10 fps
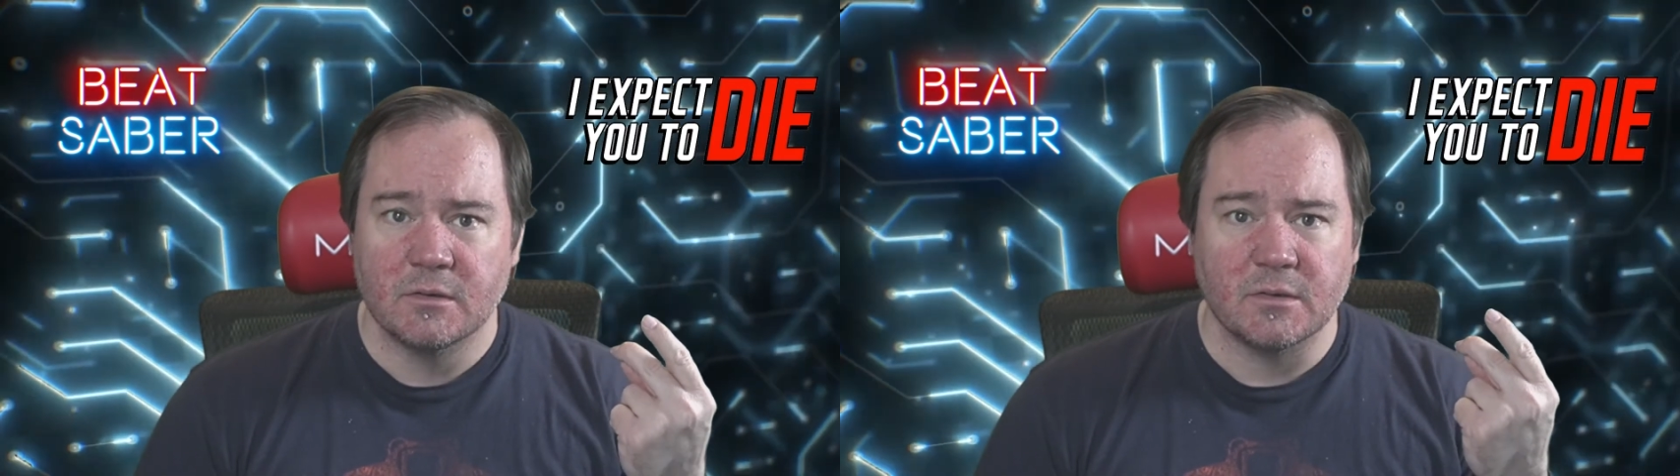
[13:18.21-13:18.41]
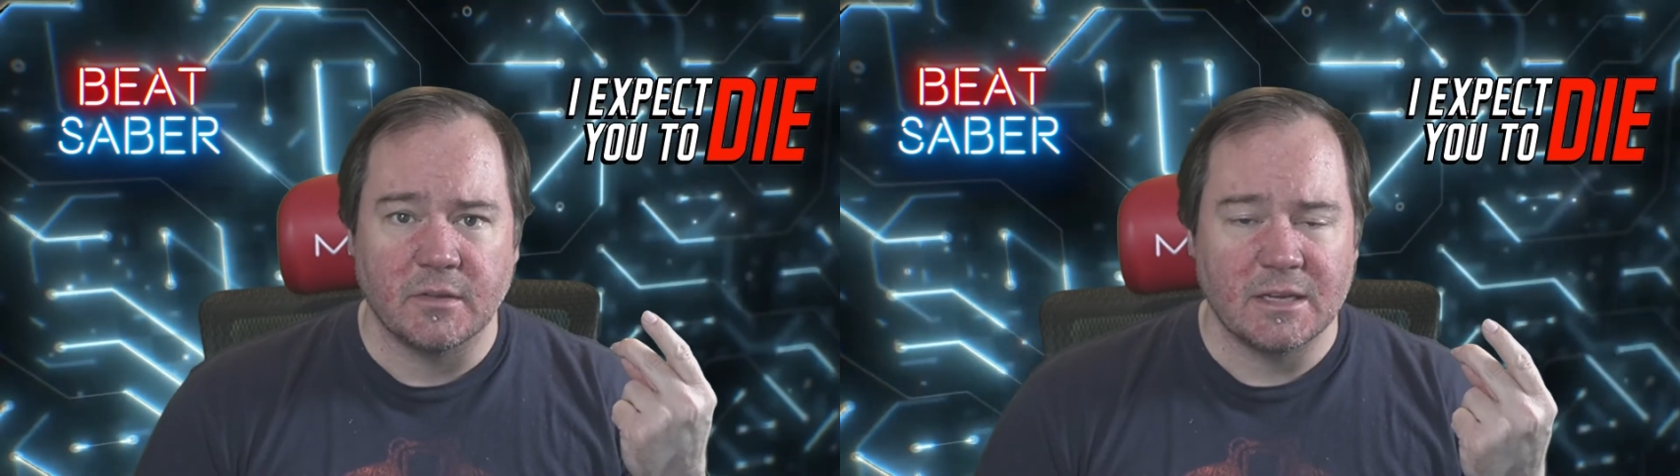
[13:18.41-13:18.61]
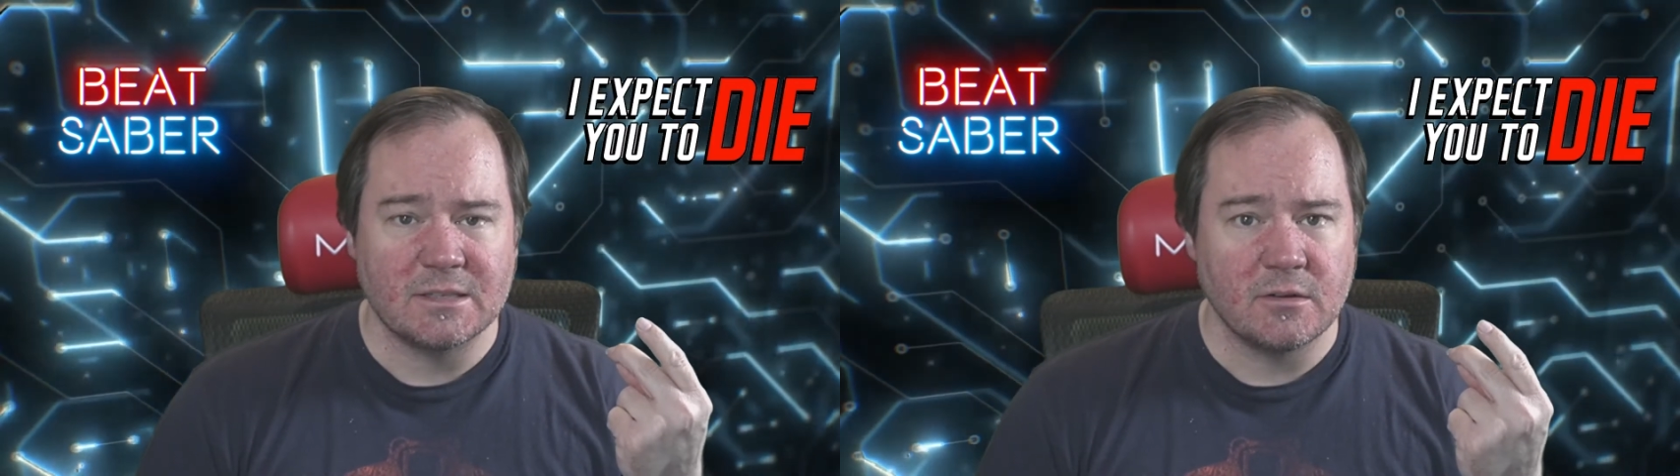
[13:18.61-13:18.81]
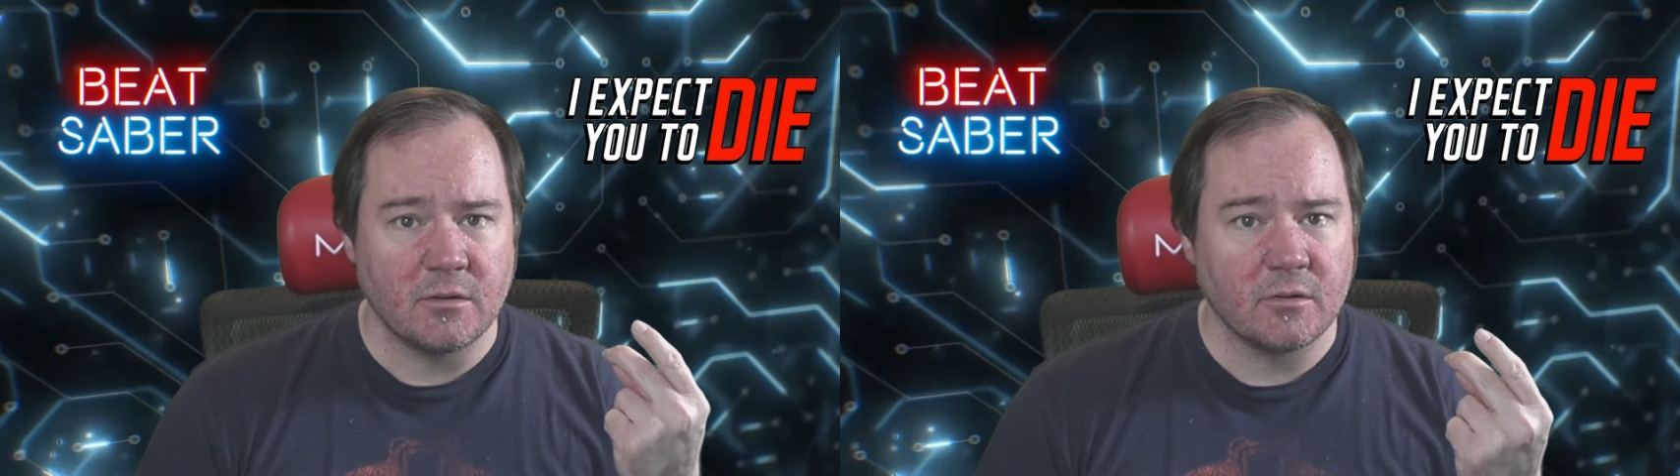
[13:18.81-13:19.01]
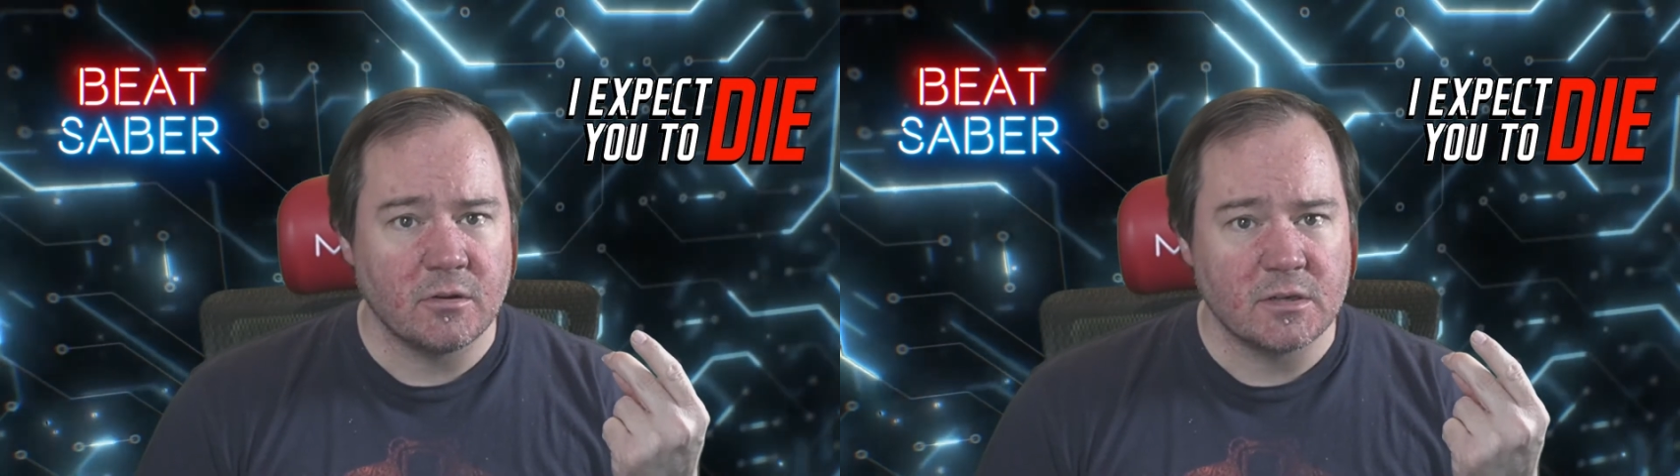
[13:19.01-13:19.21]
so that's
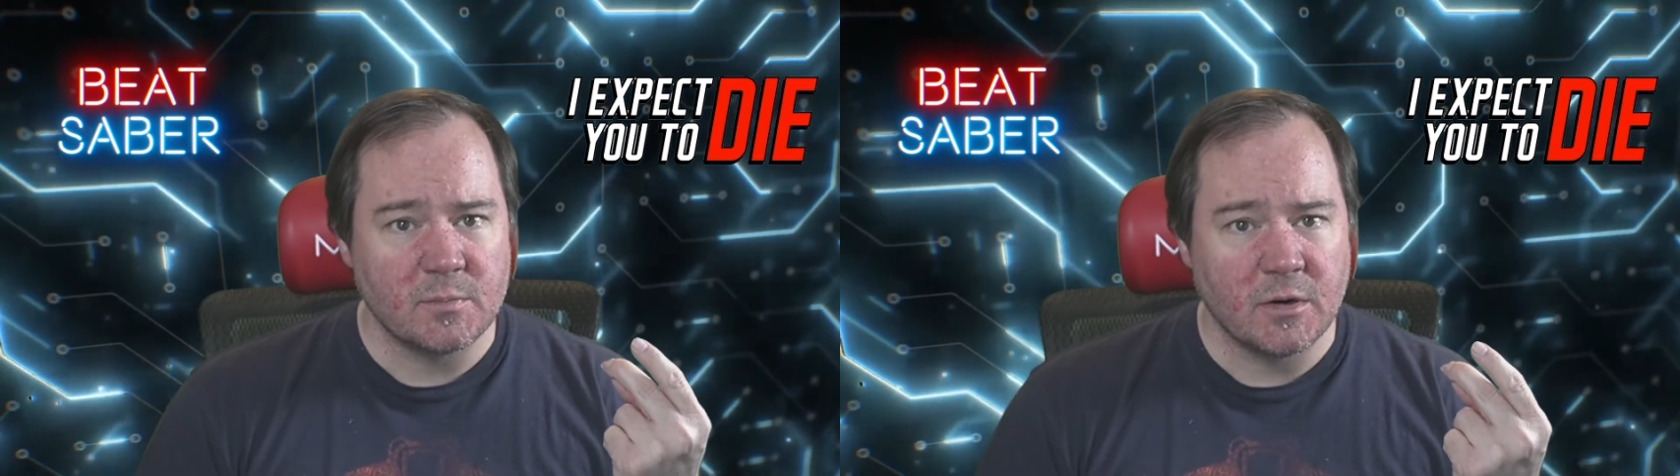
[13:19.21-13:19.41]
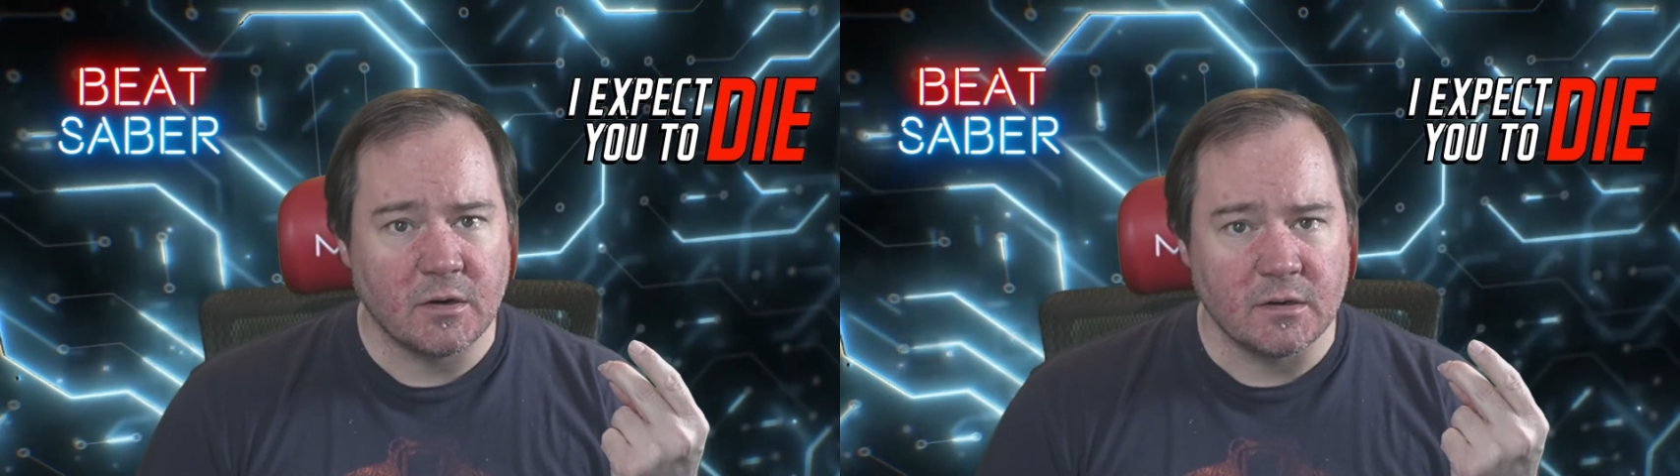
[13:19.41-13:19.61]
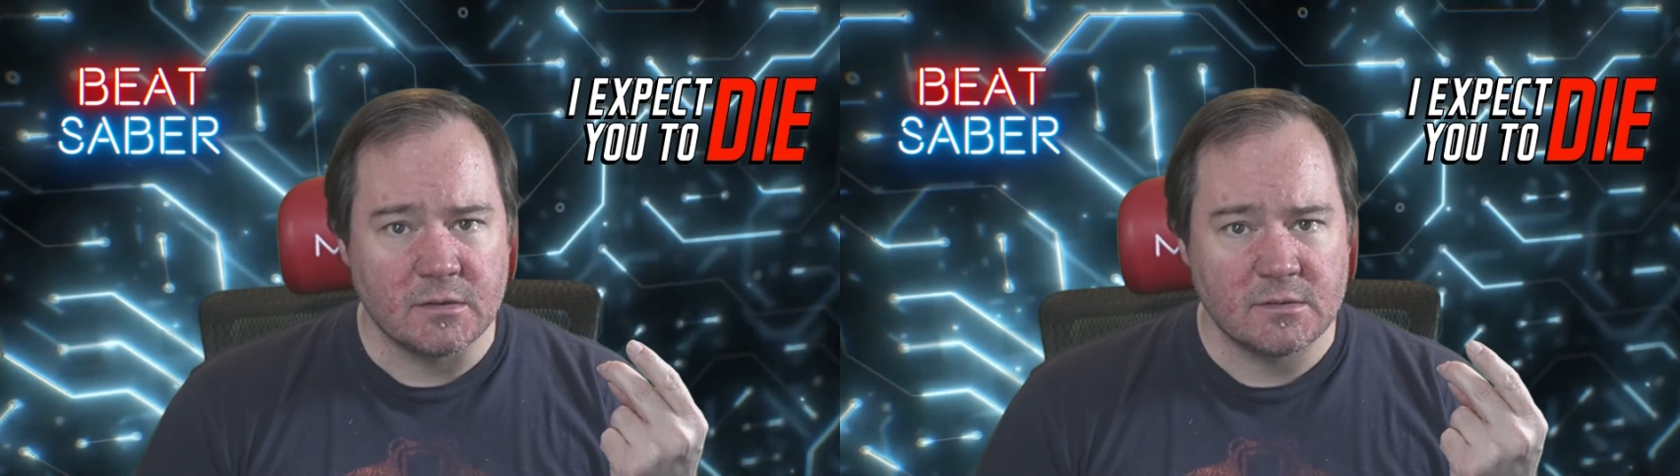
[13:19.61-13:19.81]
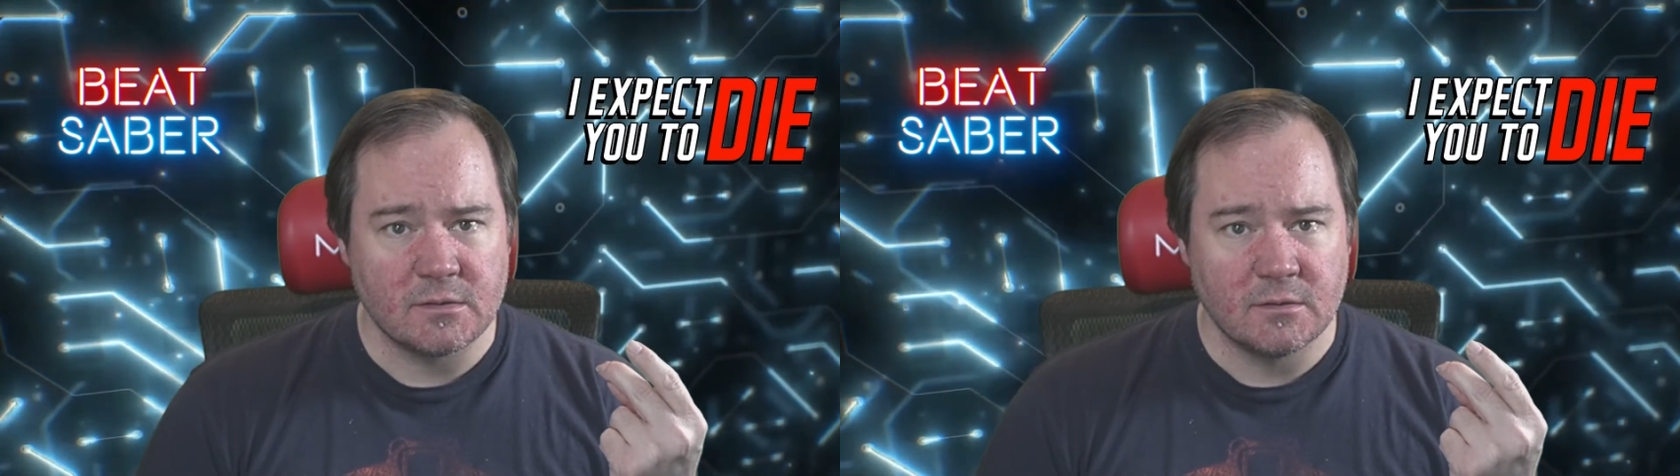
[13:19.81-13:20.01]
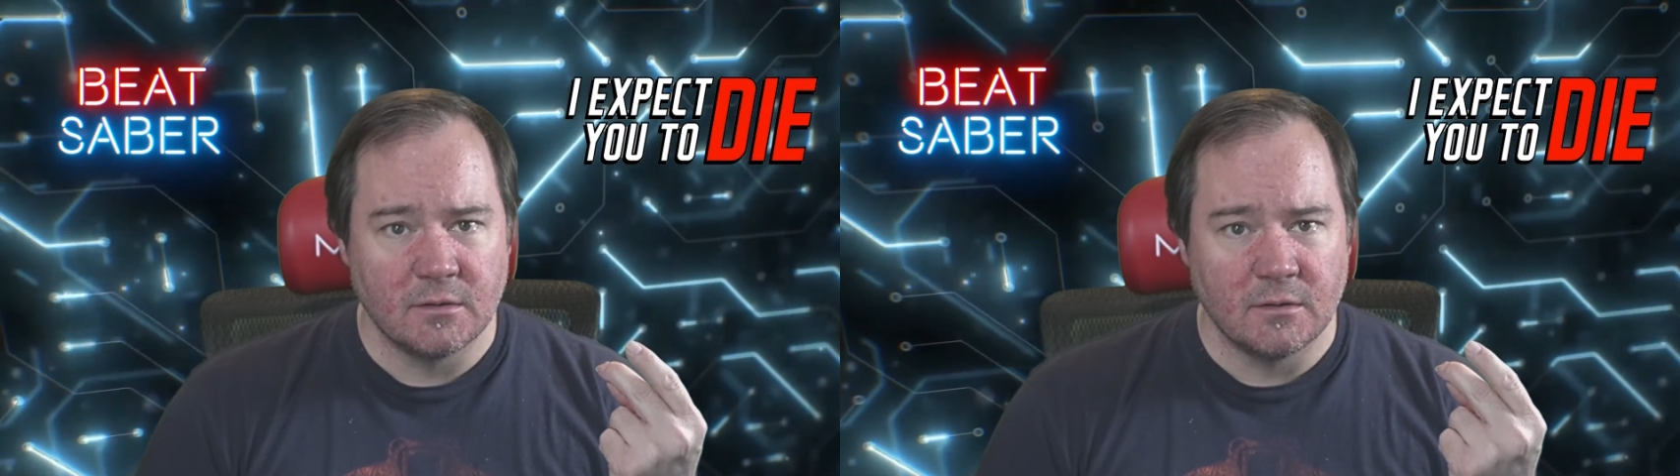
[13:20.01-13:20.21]
another good experience.